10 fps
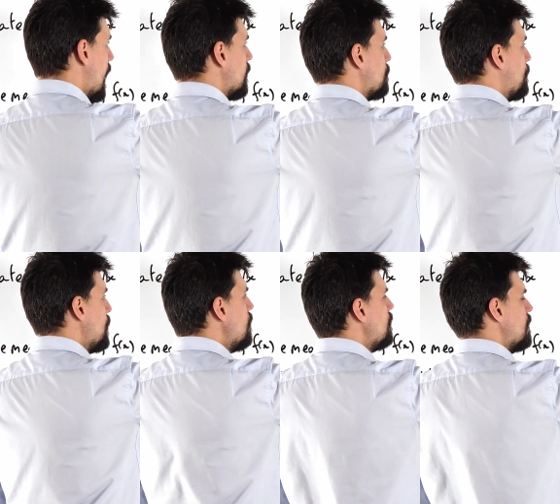and
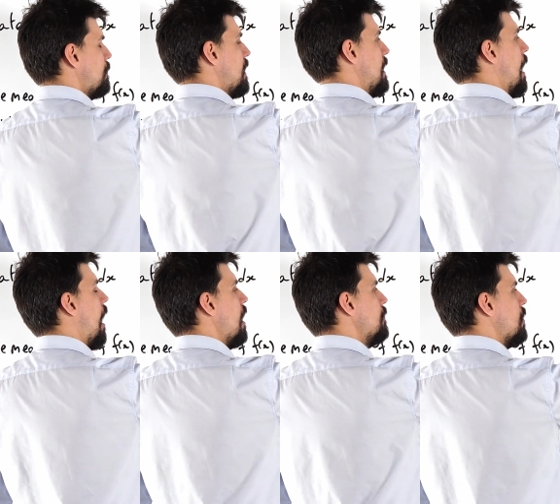beautifully
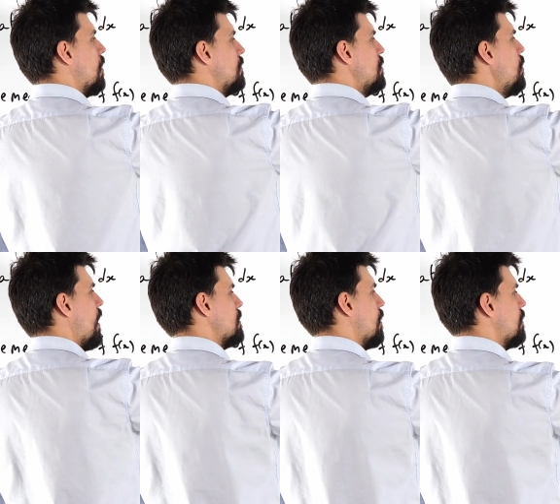I've got
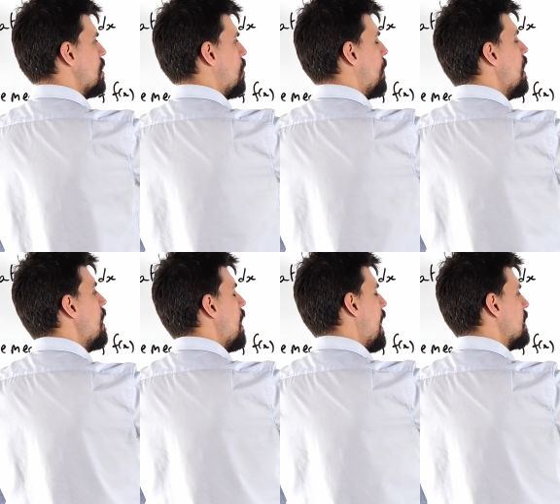2x on top
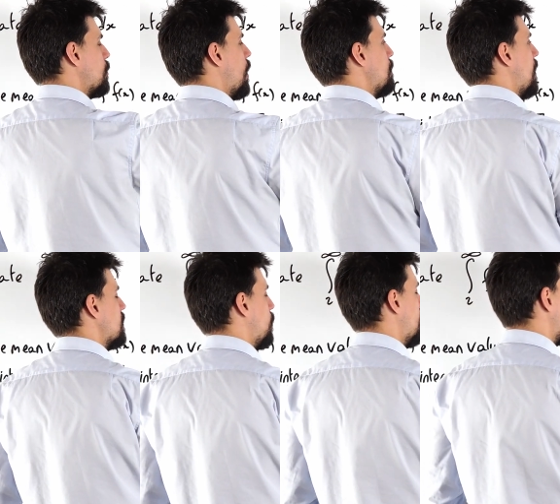x squared plus 1